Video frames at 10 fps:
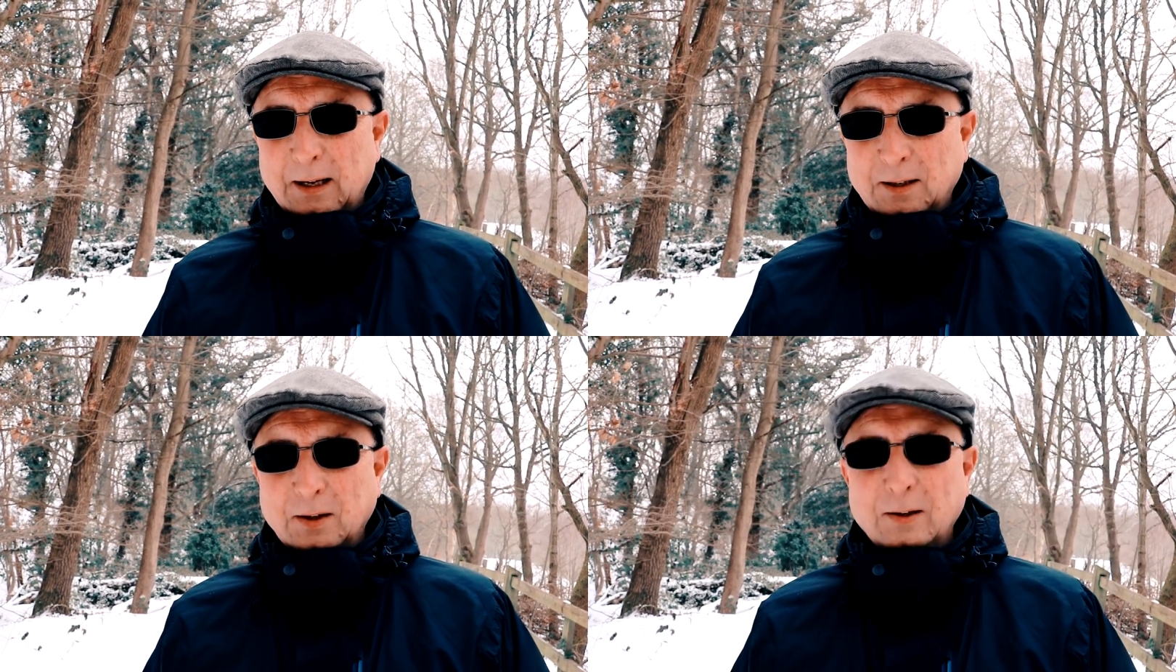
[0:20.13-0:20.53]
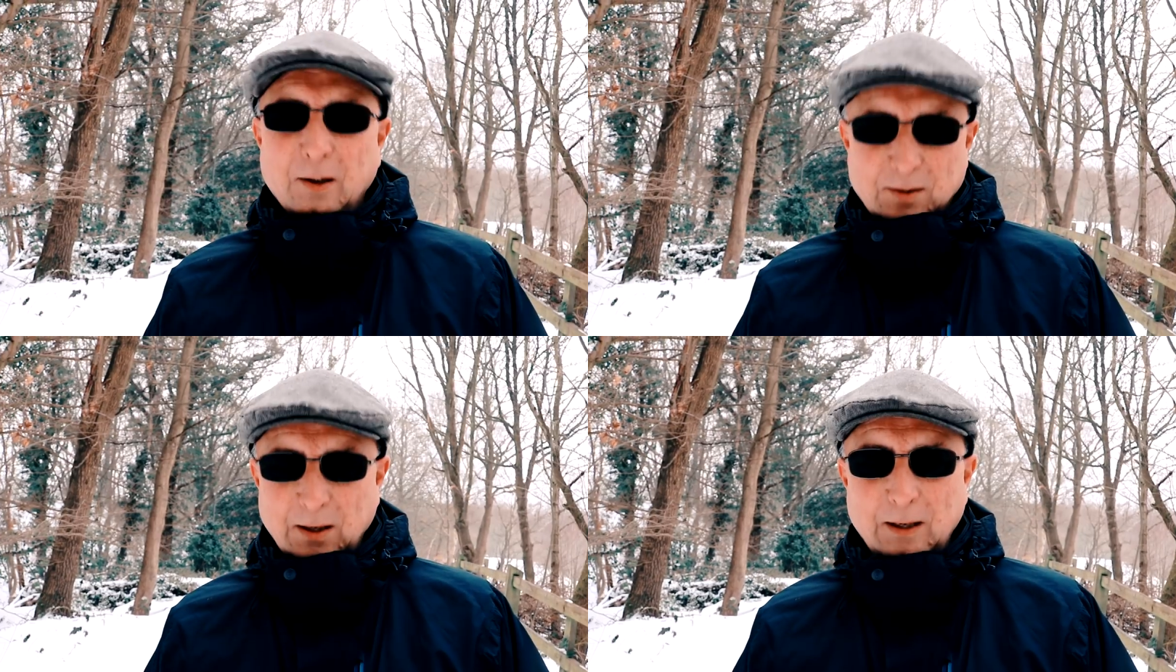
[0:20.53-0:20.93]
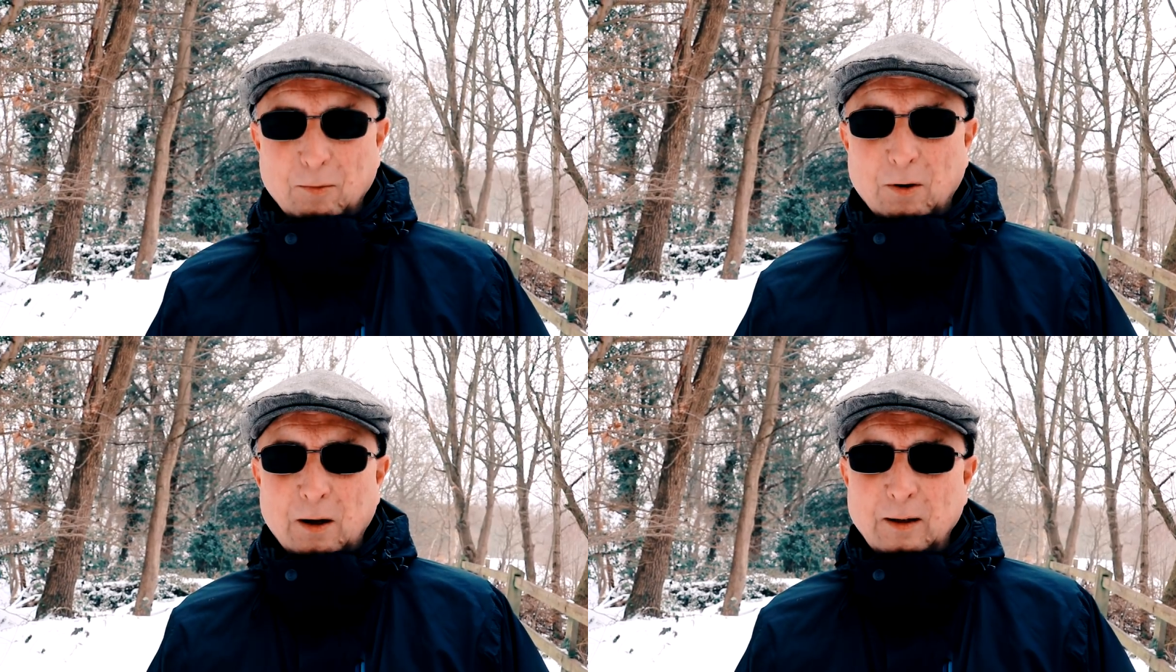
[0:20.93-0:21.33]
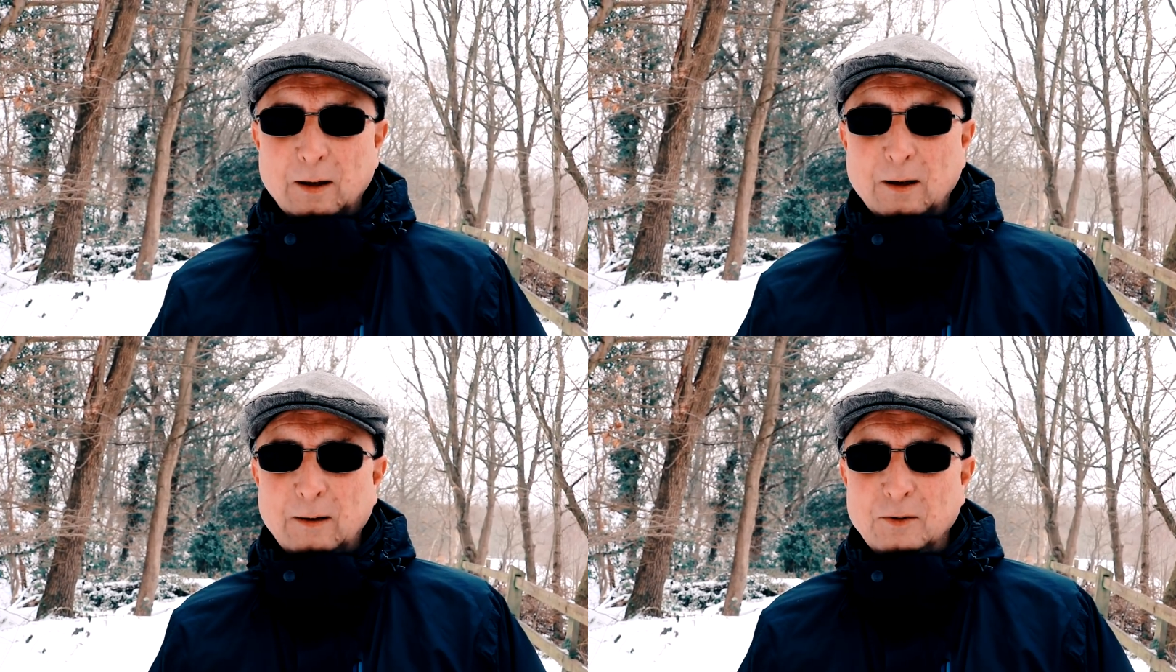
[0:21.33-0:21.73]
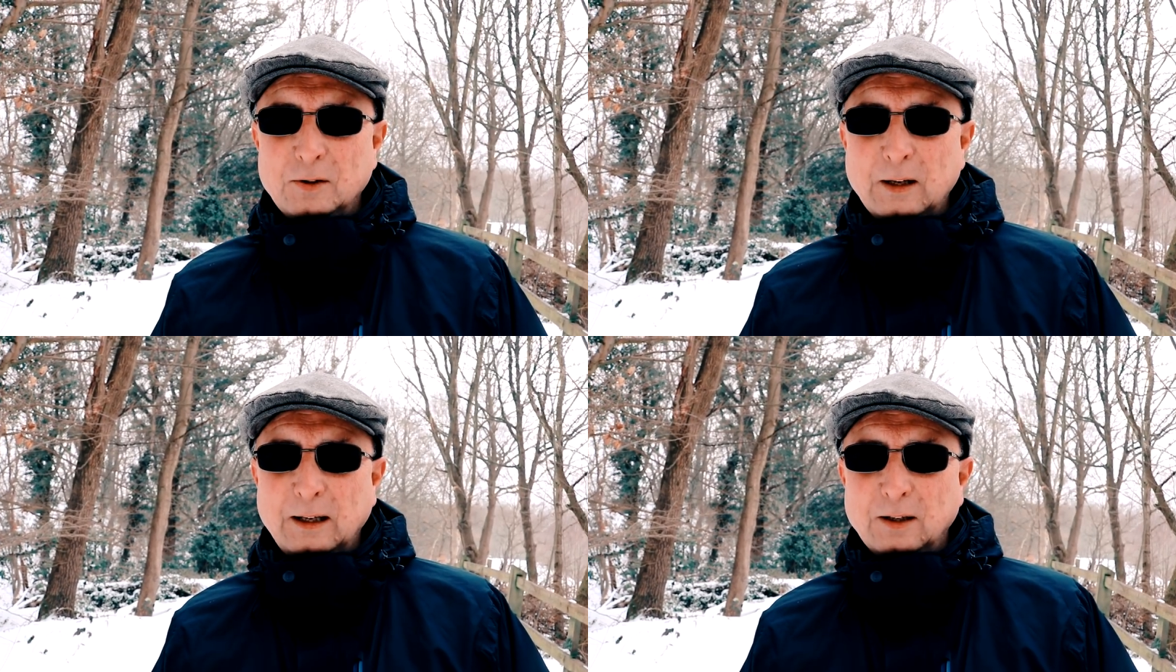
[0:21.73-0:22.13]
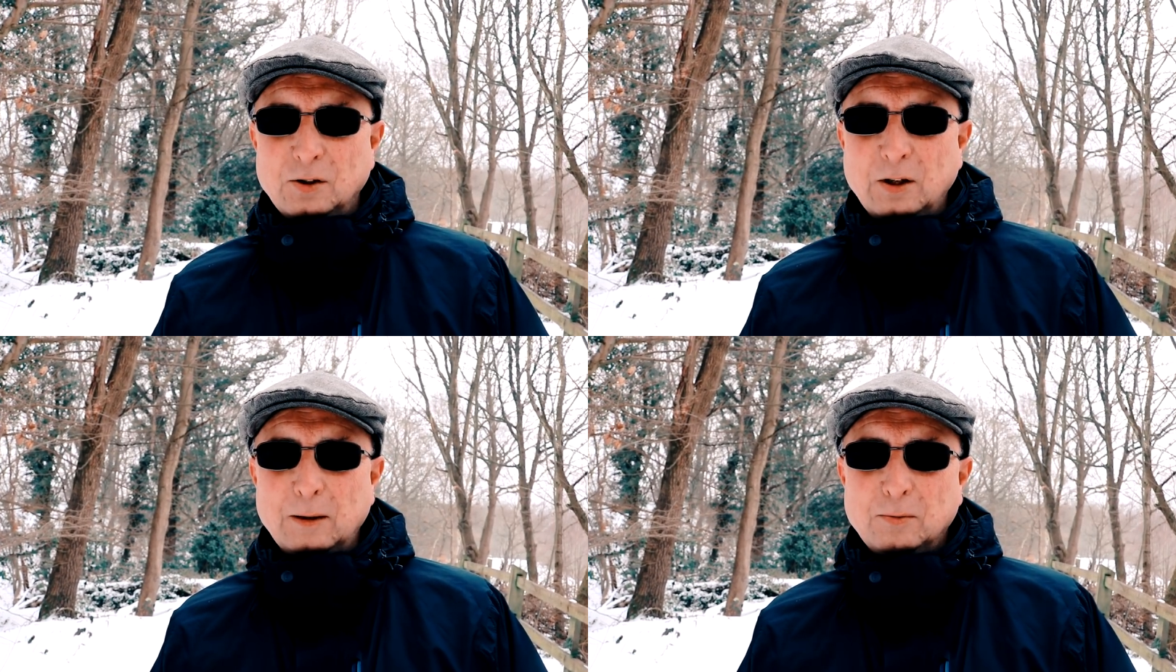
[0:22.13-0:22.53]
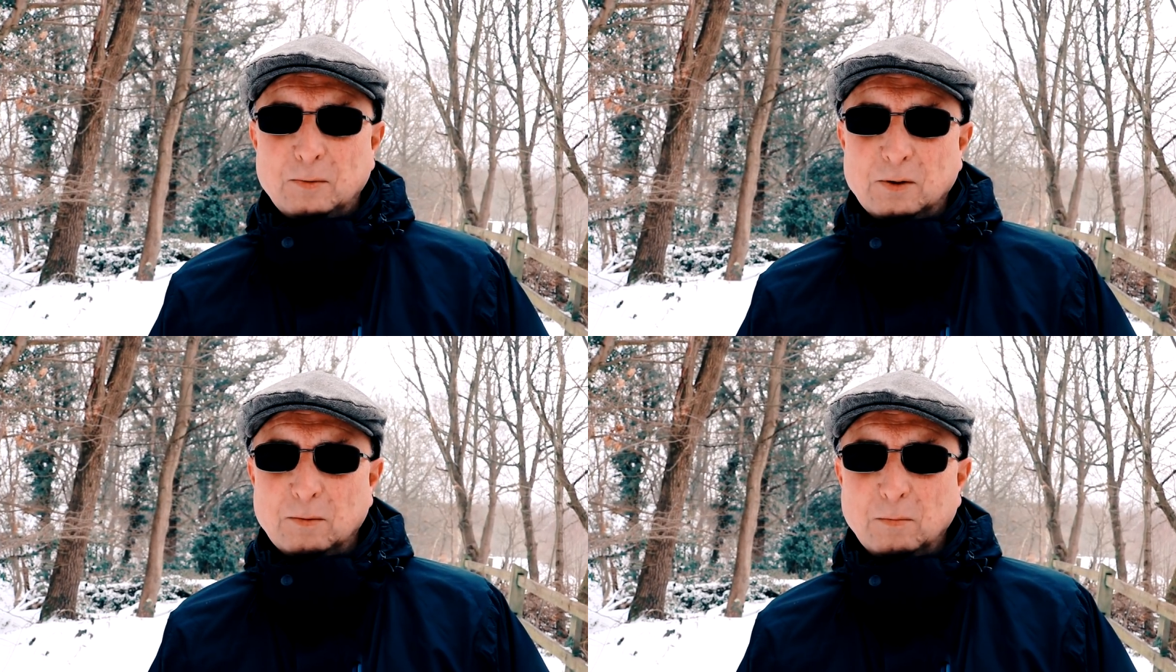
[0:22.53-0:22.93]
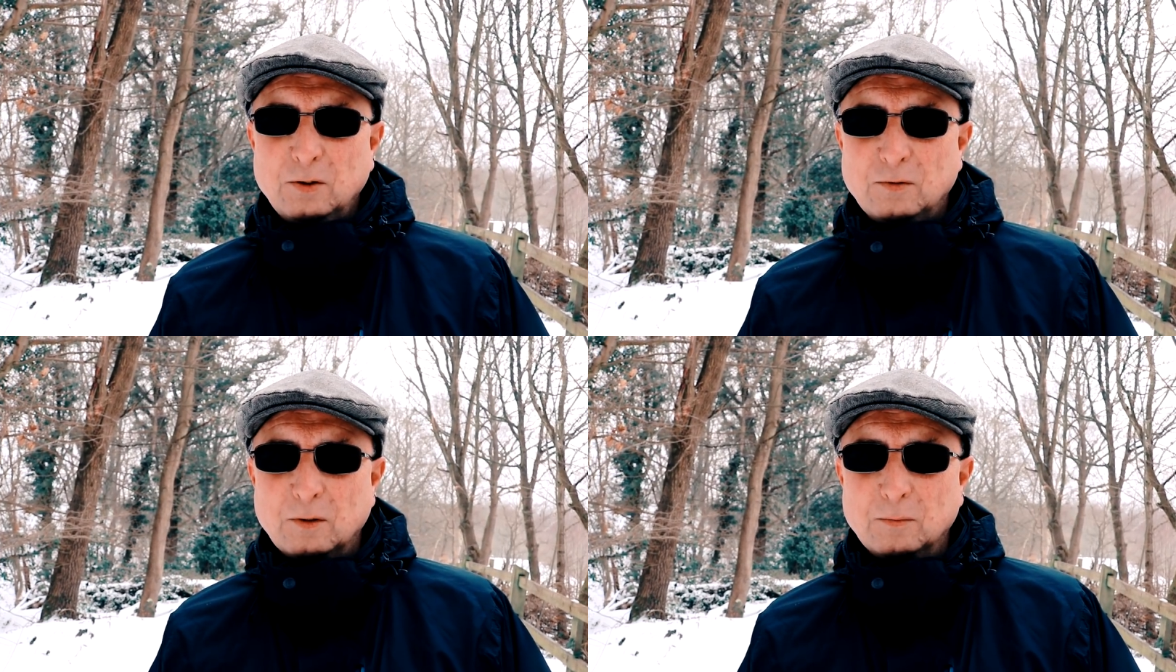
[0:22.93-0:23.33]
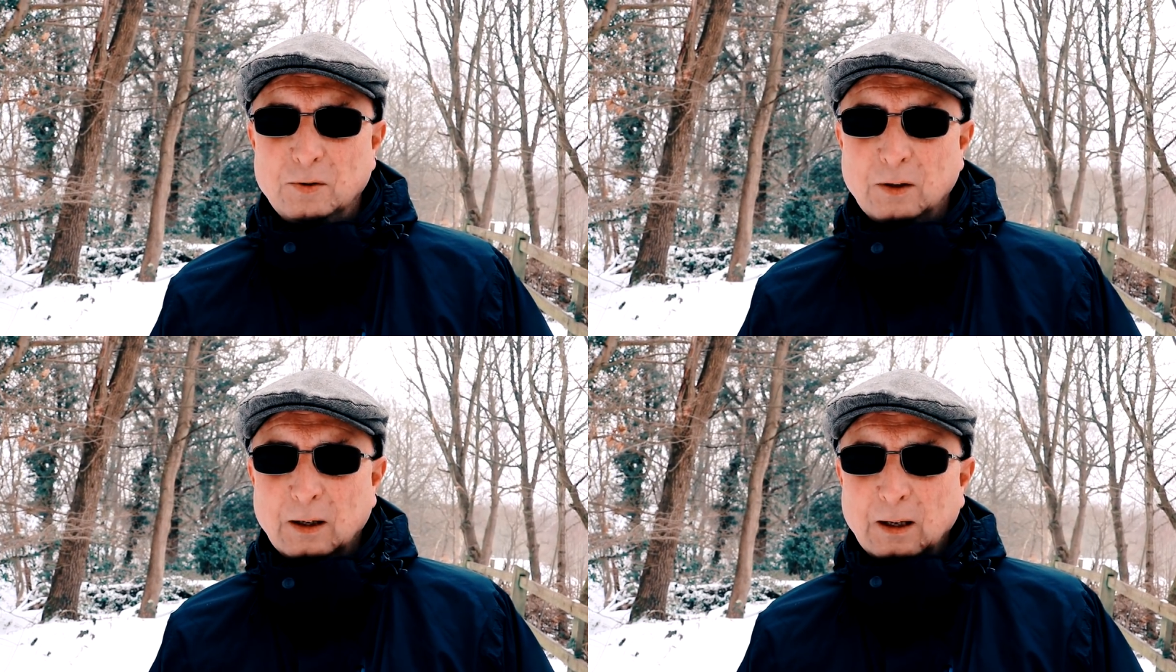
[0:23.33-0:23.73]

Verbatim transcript: He says, I'll tell you what, I think I'll have a steak and chips with some mushrooms,